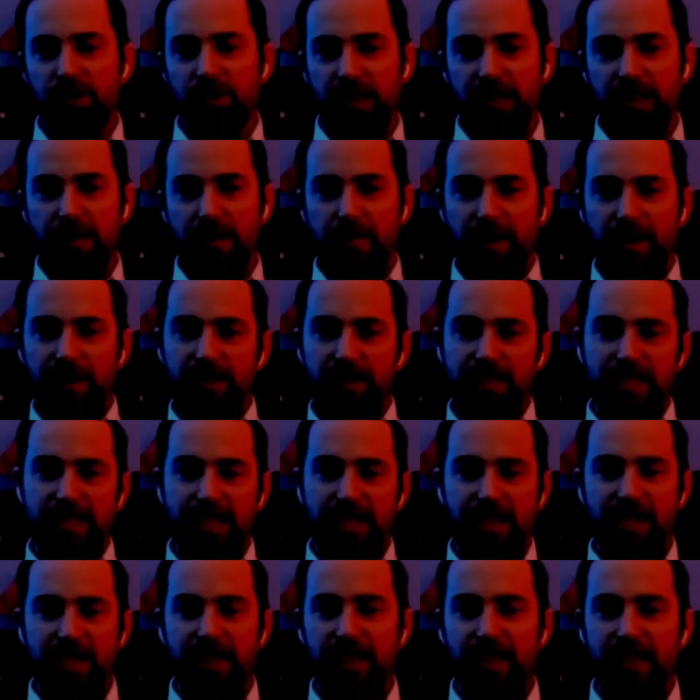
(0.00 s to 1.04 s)
really about
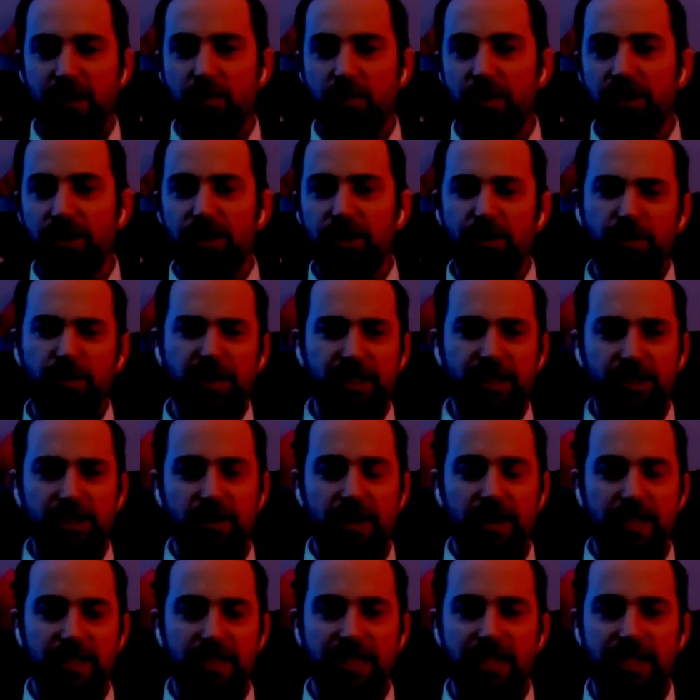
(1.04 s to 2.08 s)
design. Like, what are you really
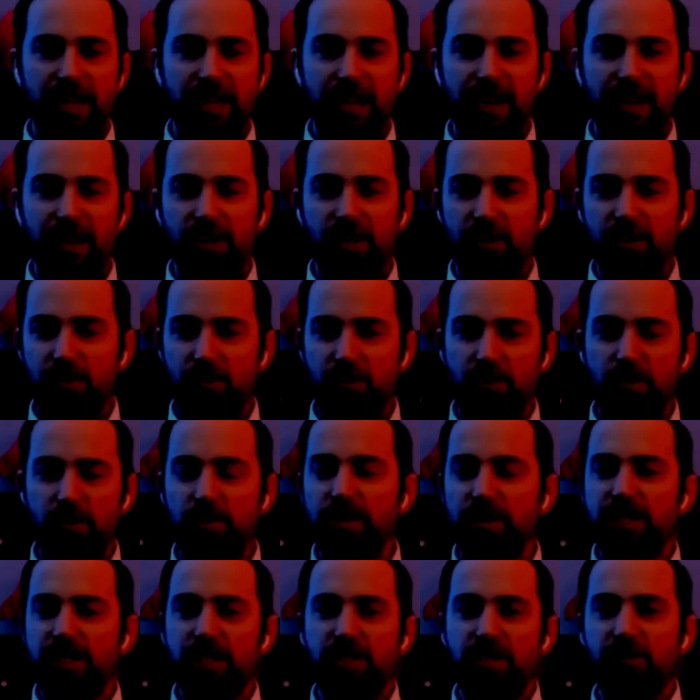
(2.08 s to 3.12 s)
trying to say? And who
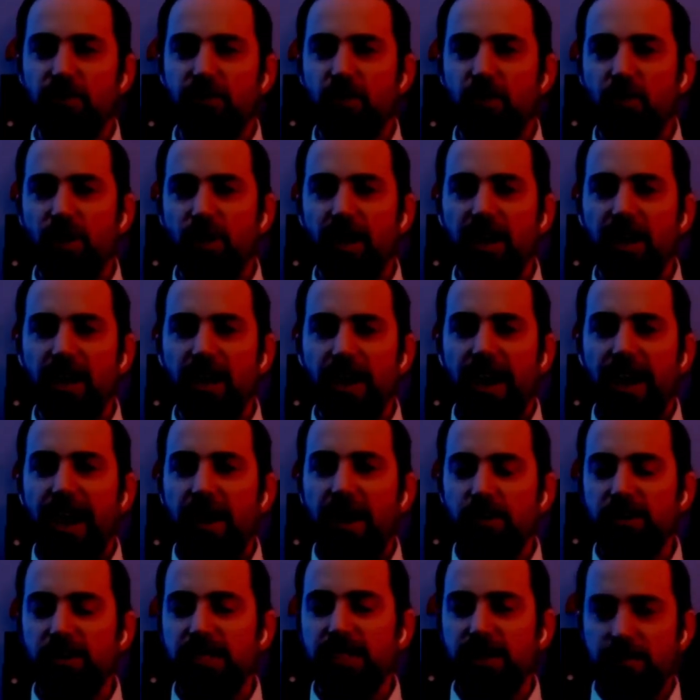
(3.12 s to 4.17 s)
is this for?
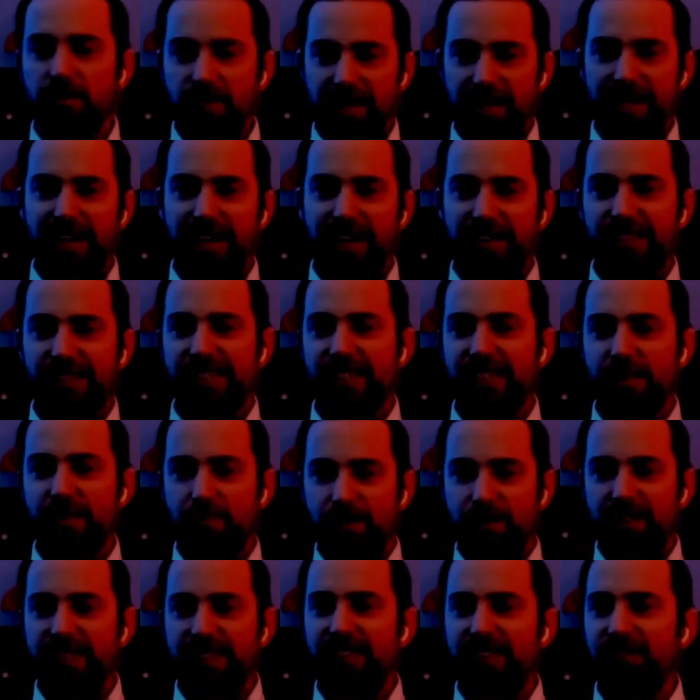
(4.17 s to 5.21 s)
How is somebody else going to
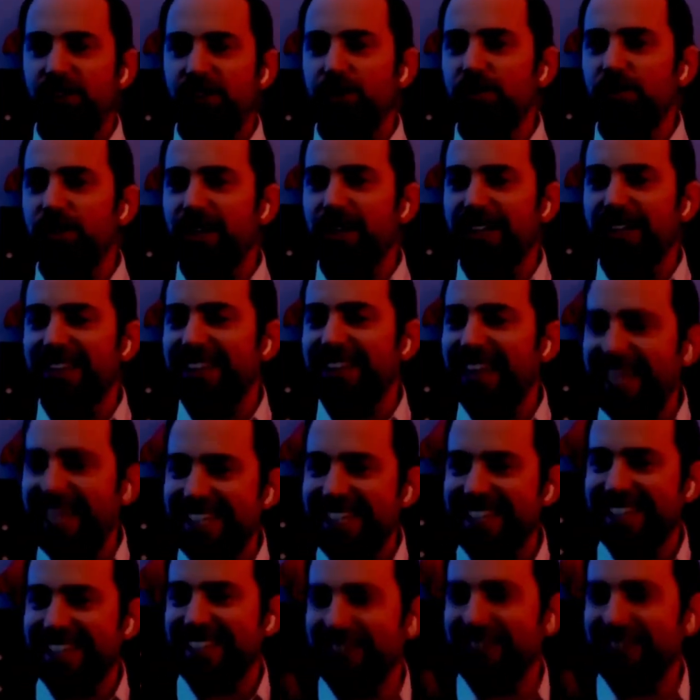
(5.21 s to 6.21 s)
perceive your work? That's the